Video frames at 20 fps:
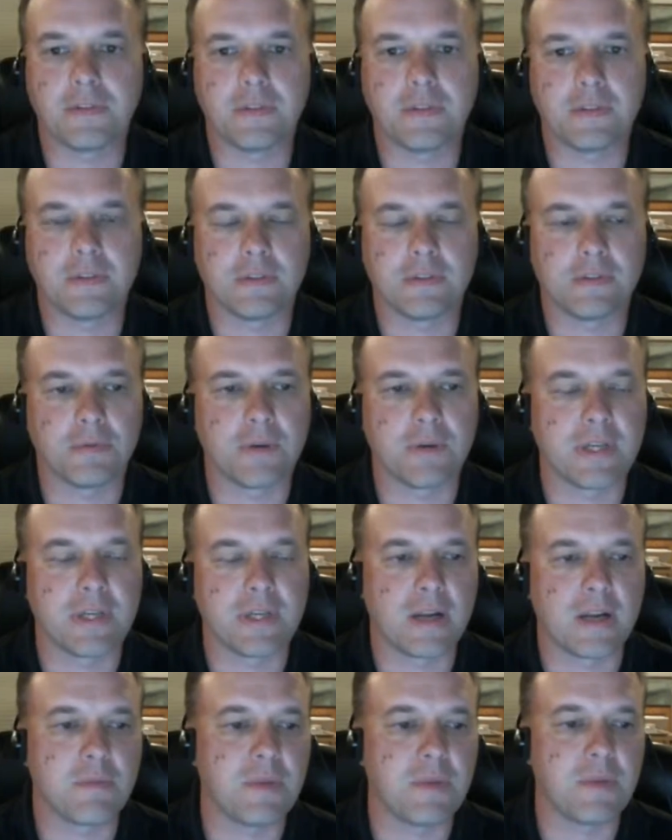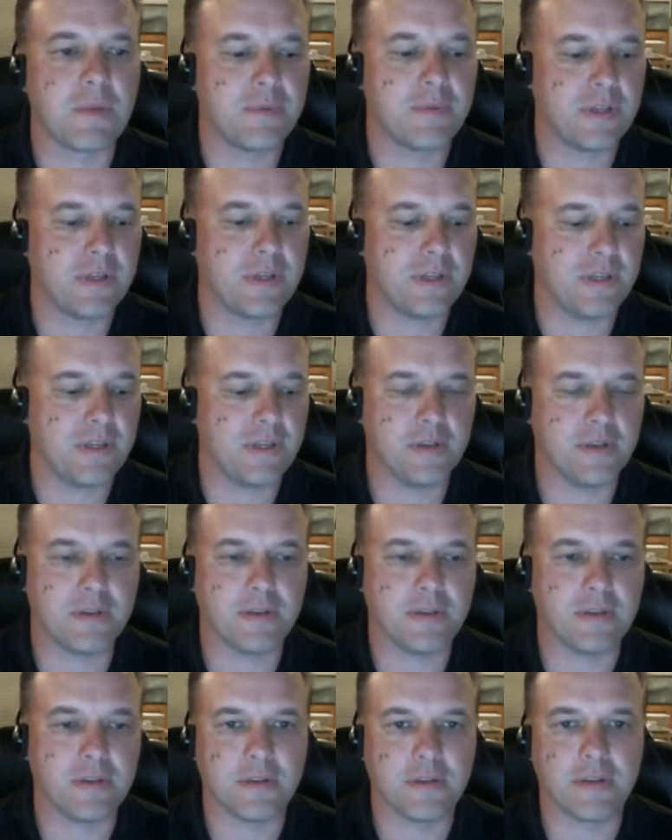it's running out of memory
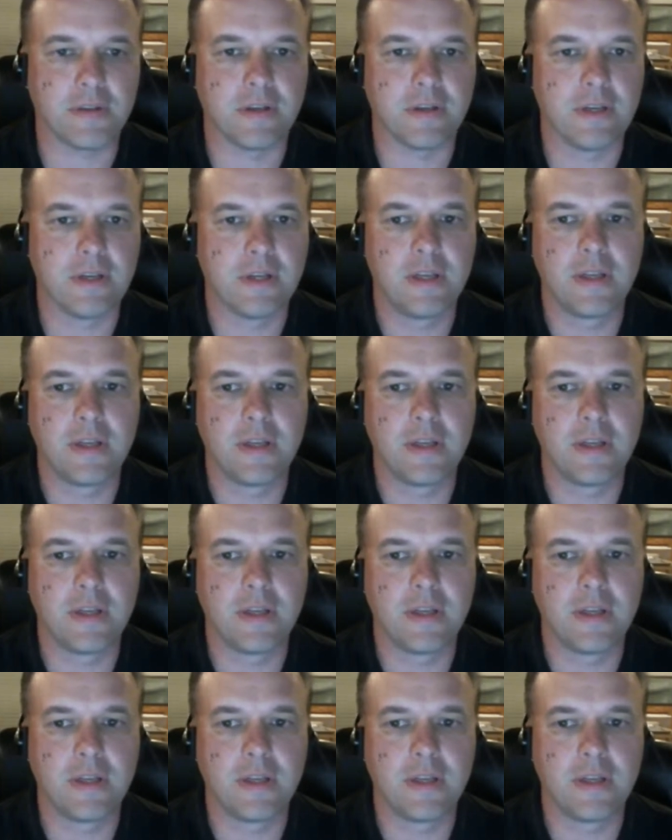or